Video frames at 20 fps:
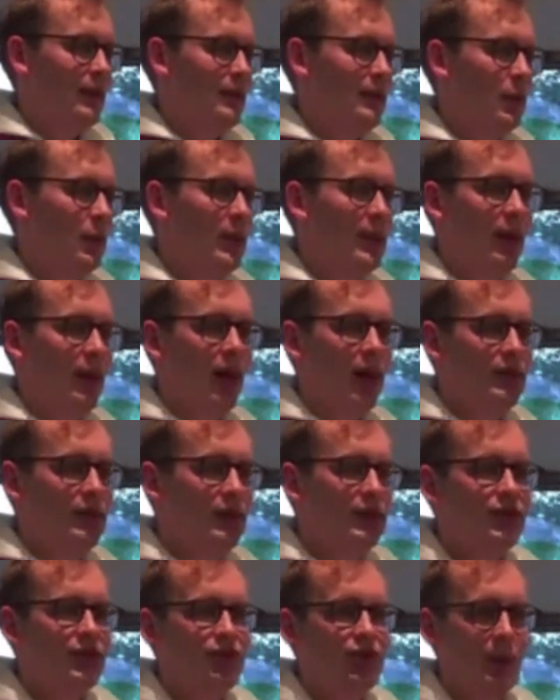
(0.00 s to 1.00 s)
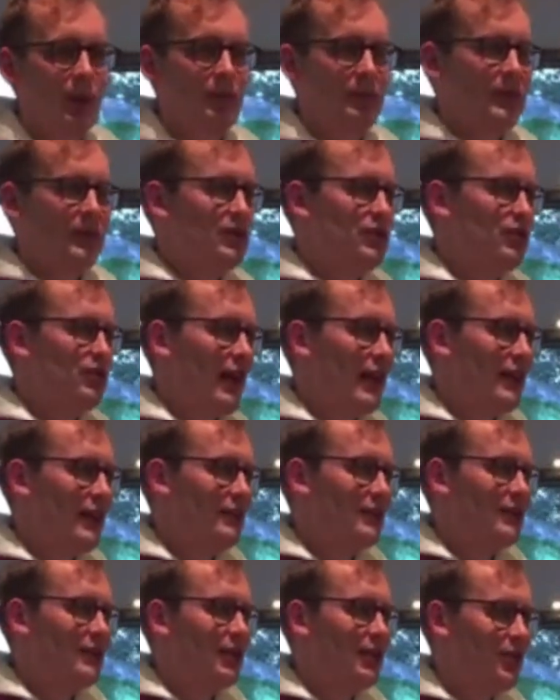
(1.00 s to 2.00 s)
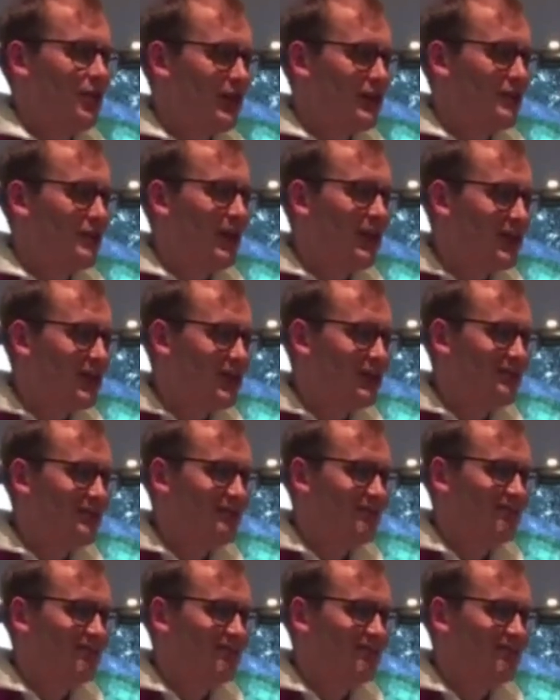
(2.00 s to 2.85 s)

But we can't just jump straight to Christmas.